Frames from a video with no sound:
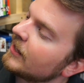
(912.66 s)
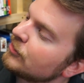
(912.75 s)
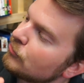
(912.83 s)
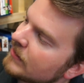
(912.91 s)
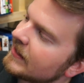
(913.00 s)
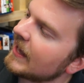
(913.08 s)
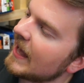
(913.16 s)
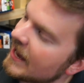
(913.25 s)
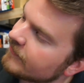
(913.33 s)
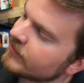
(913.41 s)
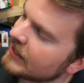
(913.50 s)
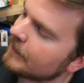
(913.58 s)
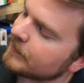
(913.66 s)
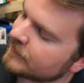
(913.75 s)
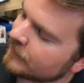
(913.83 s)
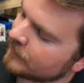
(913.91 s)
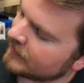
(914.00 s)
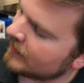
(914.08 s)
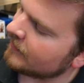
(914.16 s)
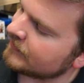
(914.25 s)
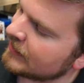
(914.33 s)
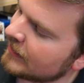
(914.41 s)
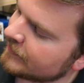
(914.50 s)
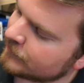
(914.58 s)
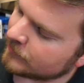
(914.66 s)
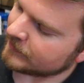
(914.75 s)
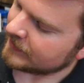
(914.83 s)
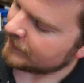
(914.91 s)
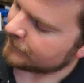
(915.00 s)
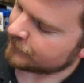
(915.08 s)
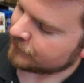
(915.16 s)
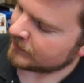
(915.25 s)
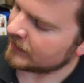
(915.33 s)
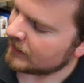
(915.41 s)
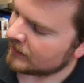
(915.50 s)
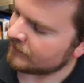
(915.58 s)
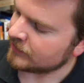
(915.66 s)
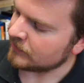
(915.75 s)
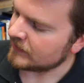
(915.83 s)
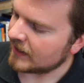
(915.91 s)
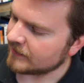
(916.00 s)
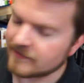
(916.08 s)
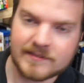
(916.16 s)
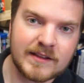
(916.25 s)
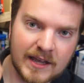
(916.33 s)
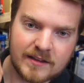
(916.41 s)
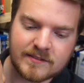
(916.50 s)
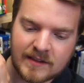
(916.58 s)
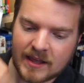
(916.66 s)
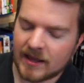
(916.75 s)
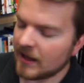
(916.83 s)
you can get every episode of The Untold History of the United States,